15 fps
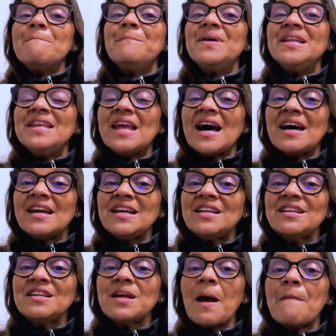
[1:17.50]

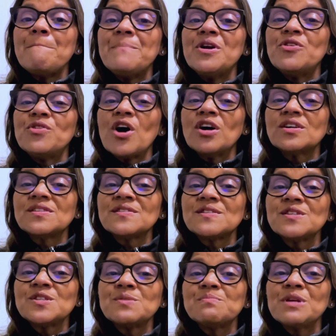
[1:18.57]
benign,
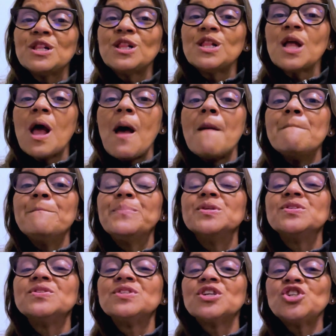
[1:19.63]
paroxysmal,
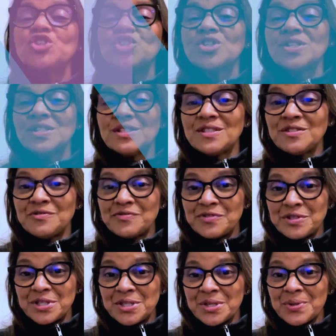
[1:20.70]
positional
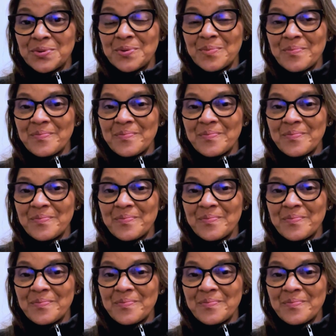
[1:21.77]
vertigo.